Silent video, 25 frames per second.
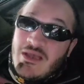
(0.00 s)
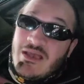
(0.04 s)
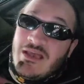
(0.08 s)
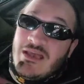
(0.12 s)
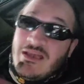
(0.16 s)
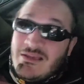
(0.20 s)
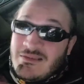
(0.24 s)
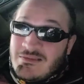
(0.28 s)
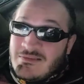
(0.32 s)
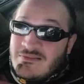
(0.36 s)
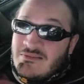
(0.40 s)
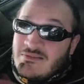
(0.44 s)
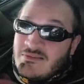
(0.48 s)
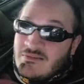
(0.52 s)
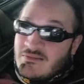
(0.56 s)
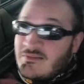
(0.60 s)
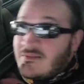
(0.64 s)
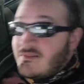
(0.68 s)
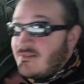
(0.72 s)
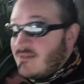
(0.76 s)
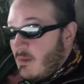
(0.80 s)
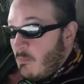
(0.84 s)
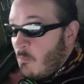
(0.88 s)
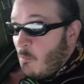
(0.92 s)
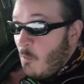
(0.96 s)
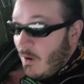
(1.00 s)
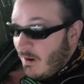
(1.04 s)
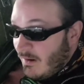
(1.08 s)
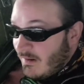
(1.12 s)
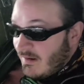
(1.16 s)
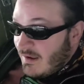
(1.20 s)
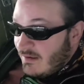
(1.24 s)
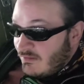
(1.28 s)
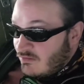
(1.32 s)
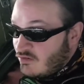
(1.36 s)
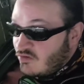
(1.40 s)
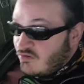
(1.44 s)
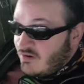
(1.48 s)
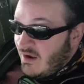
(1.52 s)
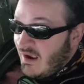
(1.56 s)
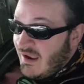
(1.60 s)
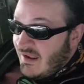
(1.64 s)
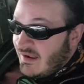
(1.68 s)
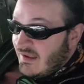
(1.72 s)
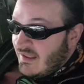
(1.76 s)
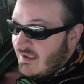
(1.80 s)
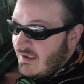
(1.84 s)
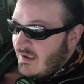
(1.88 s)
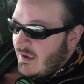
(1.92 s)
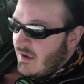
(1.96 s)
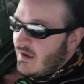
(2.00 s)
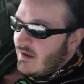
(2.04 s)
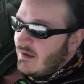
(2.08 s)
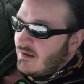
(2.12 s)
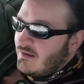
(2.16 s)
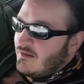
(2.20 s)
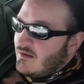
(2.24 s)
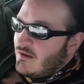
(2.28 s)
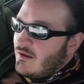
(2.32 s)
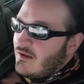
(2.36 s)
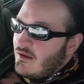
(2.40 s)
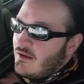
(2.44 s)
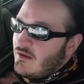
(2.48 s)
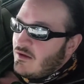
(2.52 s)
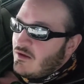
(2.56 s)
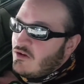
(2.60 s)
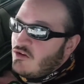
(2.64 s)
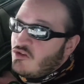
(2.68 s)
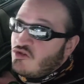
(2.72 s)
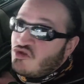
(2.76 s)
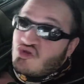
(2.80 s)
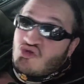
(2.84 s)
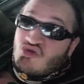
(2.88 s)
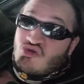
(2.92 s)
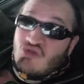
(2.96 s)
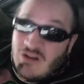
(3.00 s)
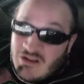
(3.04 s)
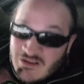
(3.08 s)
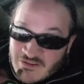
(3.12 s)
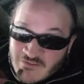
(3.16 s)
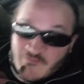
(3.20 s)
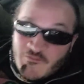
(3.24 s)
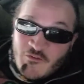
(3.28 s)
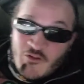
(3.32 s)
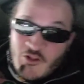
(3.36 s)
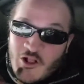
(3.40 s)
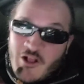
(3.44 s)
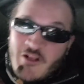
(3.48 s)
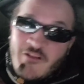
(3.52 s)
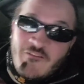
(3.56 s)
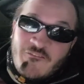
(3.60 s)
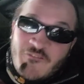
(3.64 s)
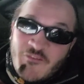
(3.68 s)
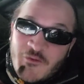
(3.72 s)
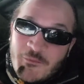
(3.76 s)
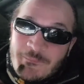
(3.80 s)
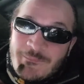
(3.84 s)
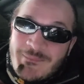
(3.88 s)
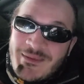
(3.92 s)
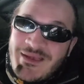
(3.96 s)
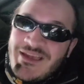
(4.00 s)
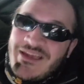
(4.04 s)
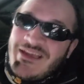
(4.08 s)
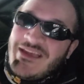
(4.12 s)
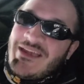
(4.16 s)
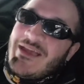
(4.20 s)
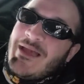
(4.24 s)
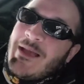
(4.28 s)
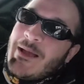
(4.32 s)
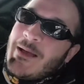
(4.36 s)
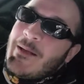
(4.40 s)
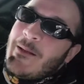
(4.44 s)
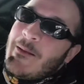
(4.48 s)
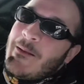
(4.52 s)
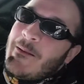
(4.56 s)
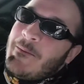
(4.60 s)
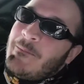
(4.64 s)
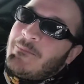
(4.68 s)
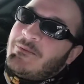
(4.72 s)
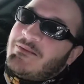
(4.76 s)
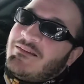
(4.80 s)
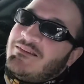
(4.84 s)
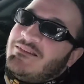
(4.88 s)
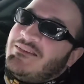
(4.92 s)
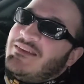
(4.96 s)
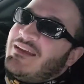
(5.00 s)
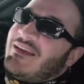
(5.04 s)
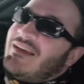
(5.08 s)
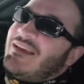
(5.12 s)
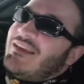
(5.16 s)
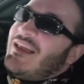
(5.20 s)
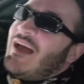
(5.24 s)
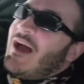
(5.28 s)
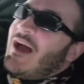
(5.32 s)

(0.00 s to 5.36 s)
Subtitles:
is somewhat entertaining and stressful for me to dig it